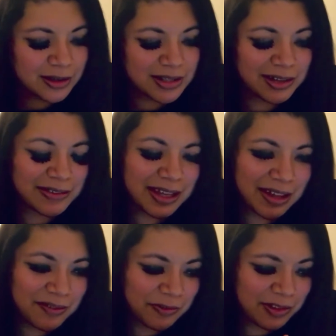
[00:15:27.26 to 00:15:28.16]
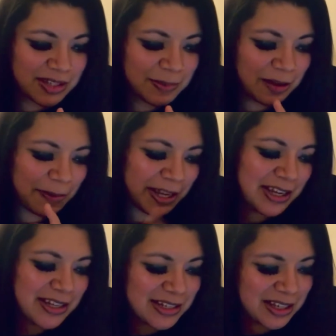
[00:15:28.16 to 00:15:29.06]
So you have to have a really small
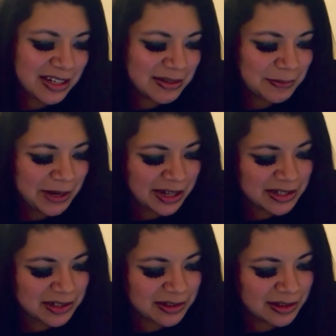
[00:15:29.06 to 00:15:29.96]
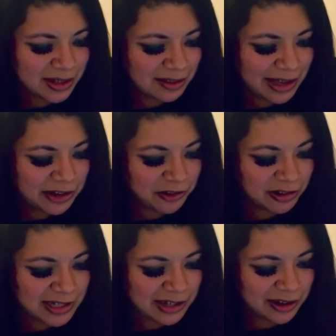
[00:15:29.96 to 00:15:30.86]
pinky to get back to the lateral
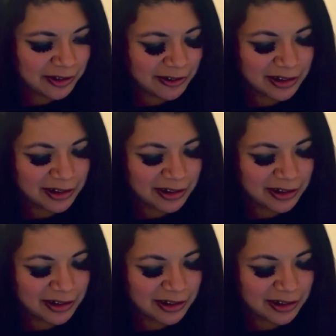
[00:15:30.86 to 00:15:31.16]
pterygoid.